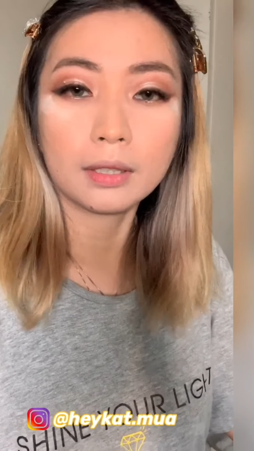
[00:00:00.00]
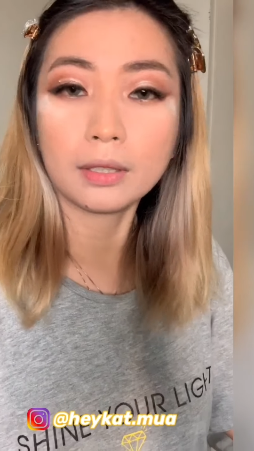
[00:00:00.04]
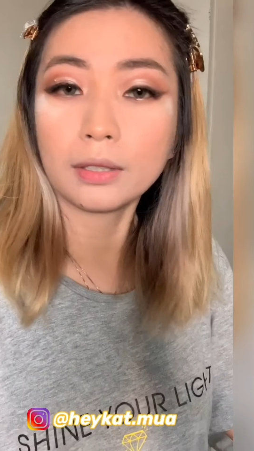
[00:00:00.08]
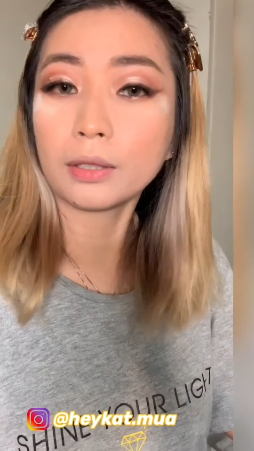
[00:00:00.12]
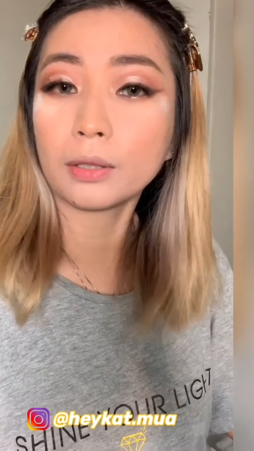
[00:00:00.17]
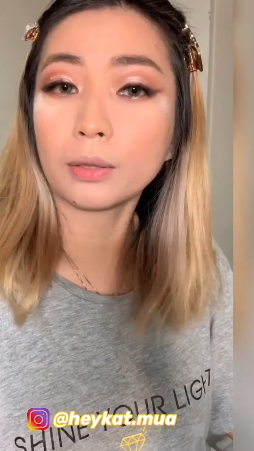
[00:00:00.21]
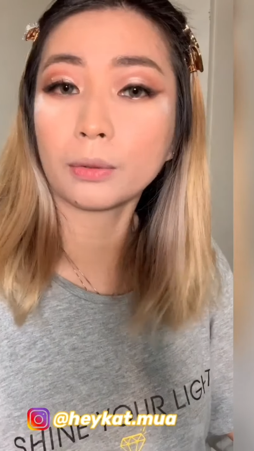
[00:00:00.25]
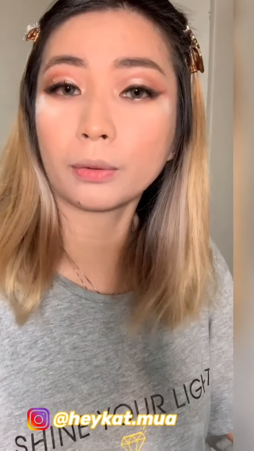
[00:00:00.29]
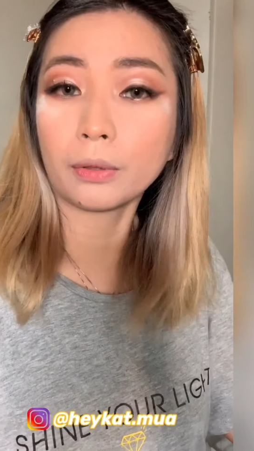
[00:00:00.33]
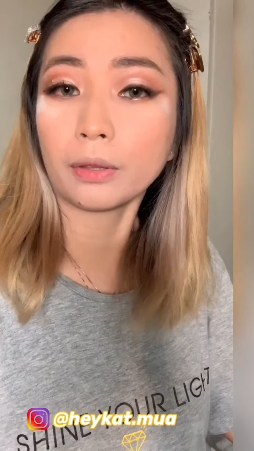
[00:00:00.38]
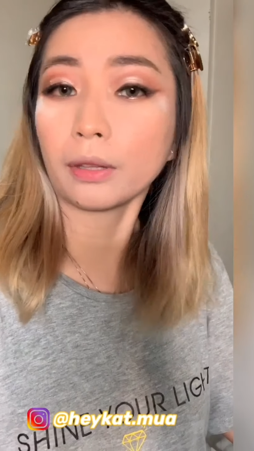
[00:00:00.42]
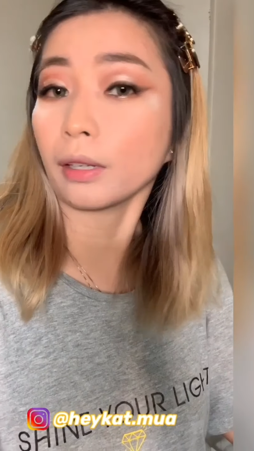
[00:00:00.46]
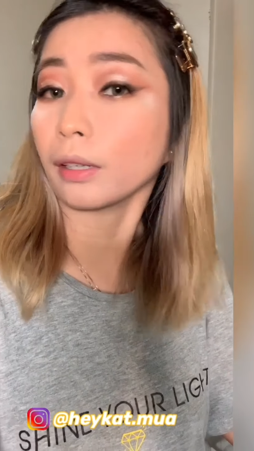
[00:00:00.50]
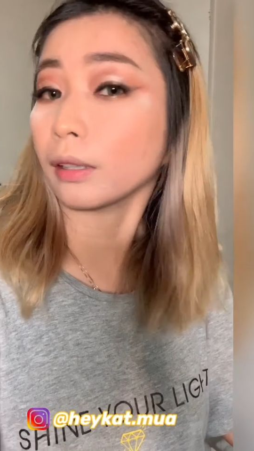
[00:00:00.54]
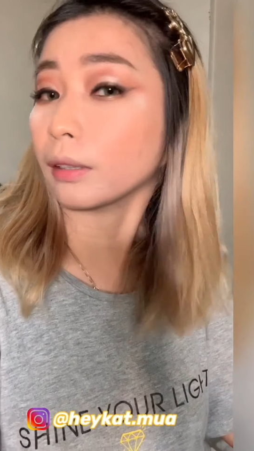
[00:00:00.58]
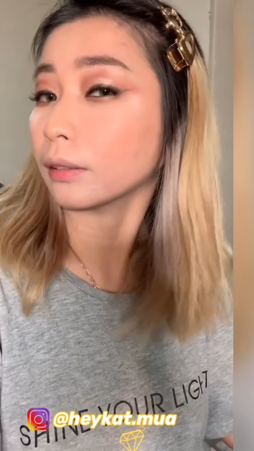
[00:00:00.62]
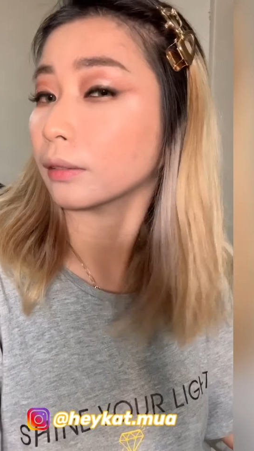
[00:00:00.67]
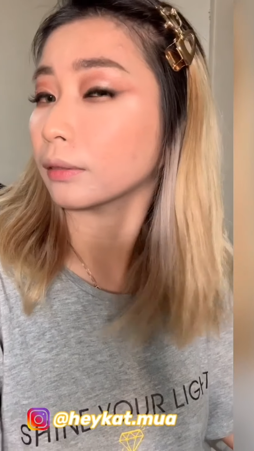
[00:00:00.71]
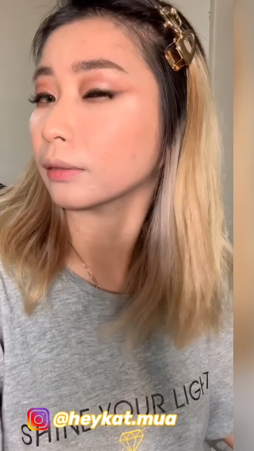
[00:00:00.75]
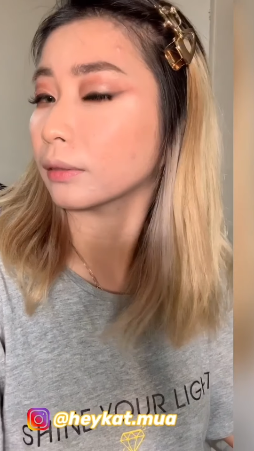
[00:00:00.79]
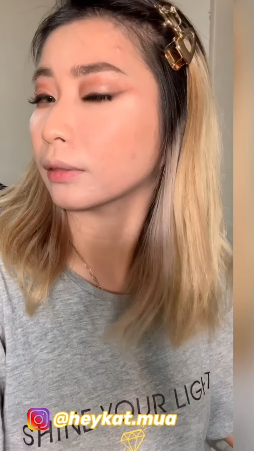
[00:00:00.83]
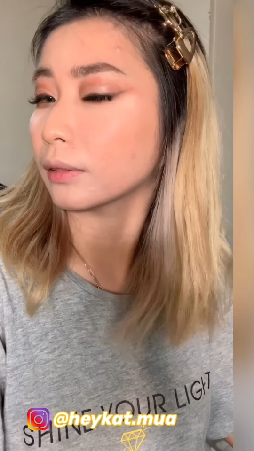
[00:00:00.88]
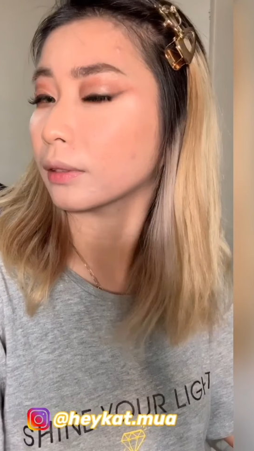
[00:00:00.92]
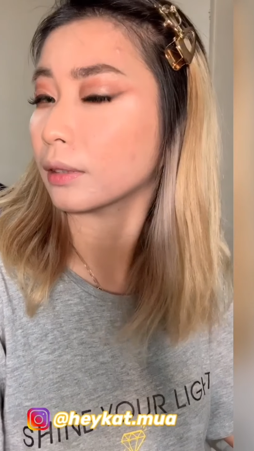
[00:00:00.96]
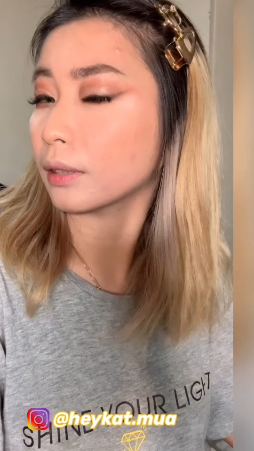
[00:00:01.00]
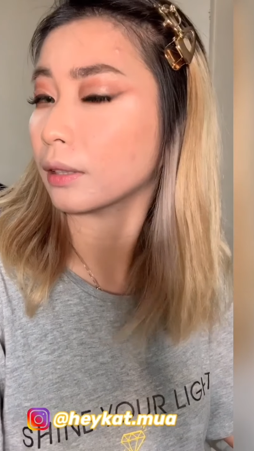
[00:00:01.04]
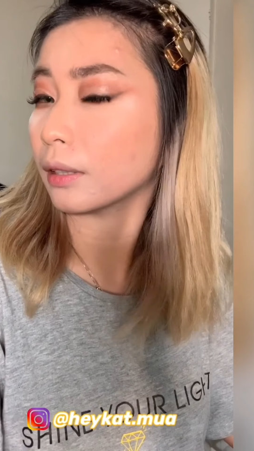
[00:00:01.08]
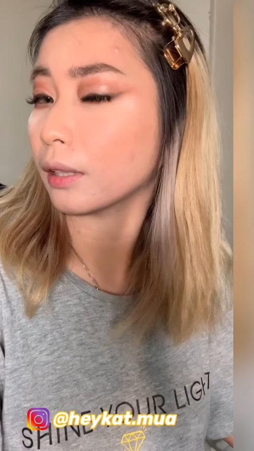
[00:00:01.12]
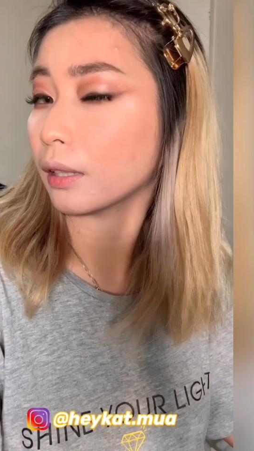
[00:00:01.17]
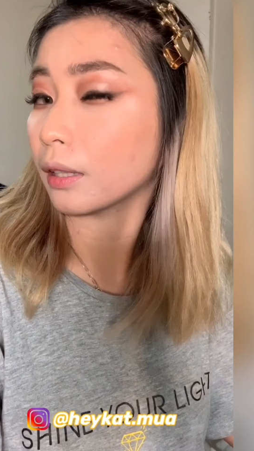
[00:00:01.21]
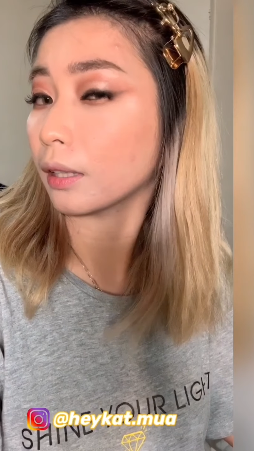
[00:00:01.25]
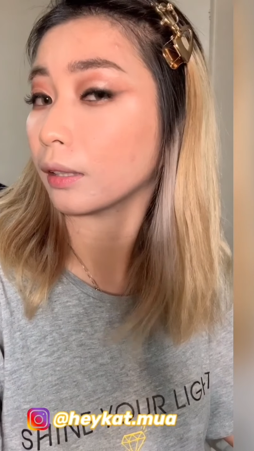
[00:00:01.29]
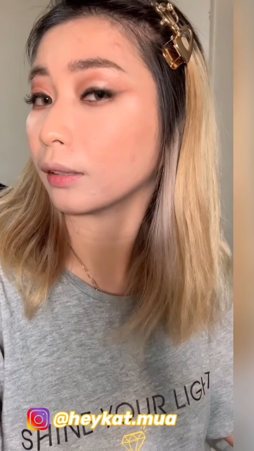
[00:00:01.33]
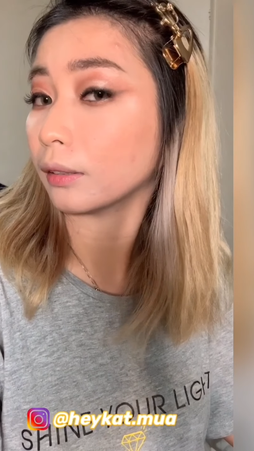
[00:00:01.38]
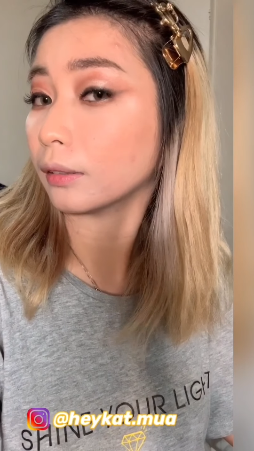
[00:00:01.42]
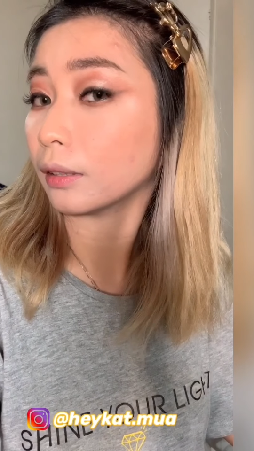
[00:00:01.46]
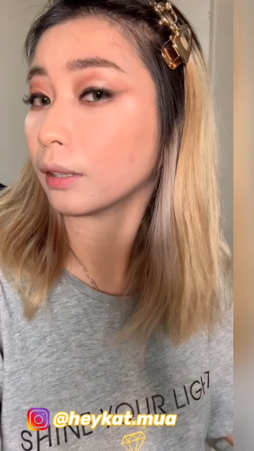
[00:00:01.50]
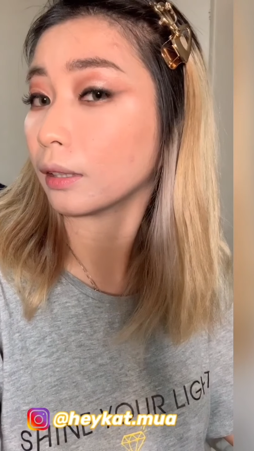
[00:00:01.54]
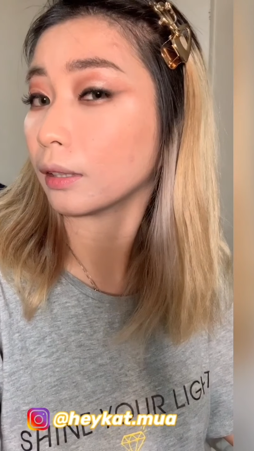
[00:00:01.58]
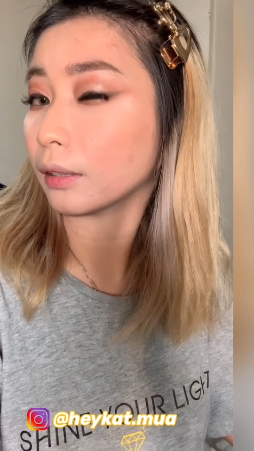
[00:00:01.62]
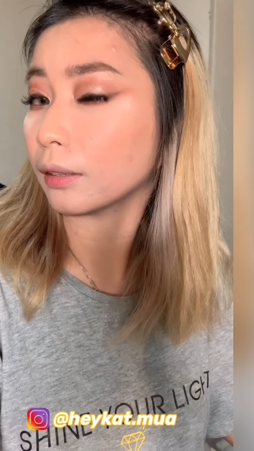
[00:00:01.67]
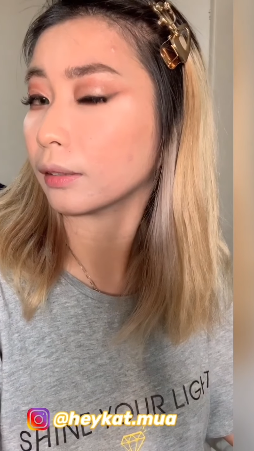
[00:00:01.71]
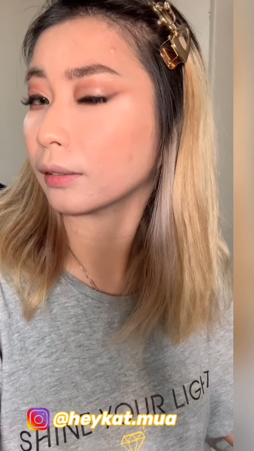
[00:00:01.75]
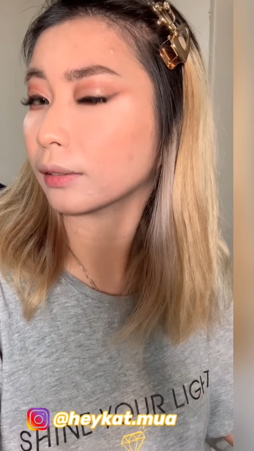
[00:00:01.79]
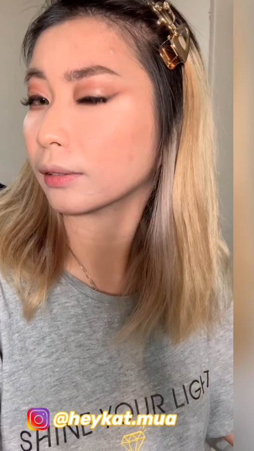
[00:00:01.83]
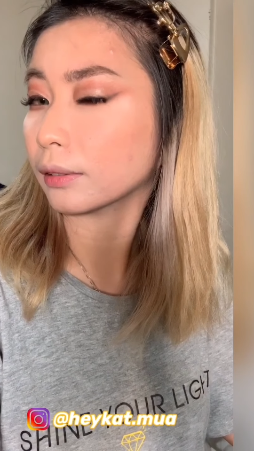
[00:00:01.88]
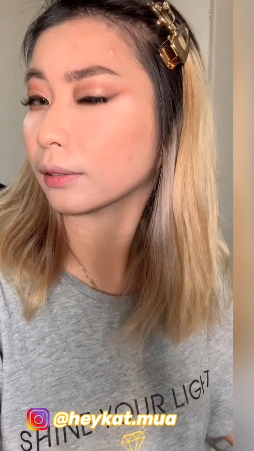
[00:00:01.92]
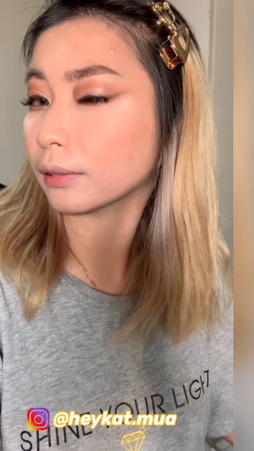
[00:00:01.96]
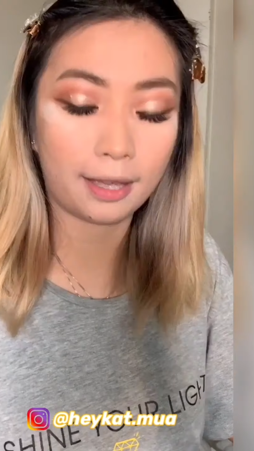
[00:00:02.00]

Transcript: So there. See that part?